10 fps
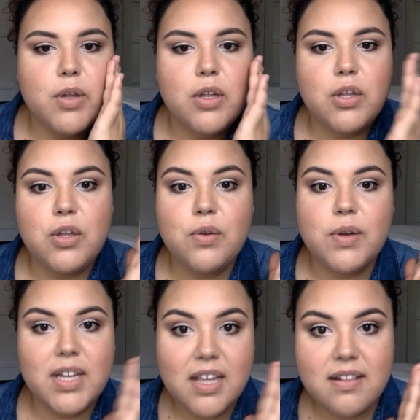you
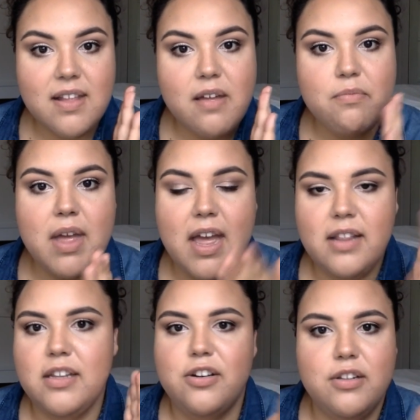could kiss them
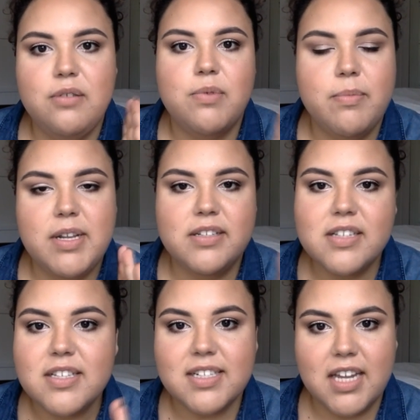and literally rub it into
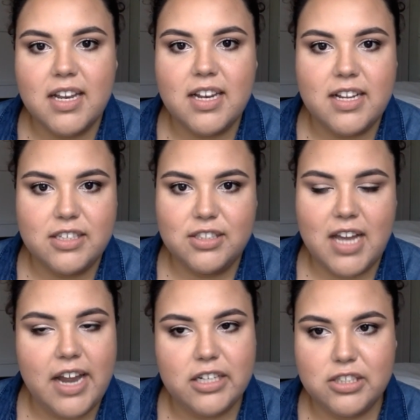the skin, and it
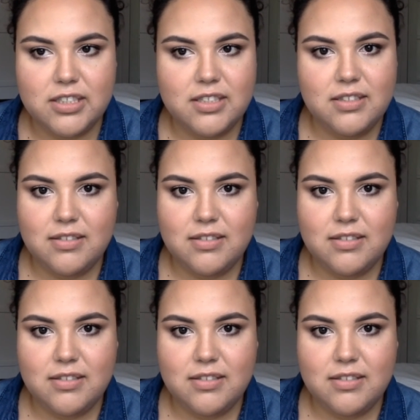kind of just,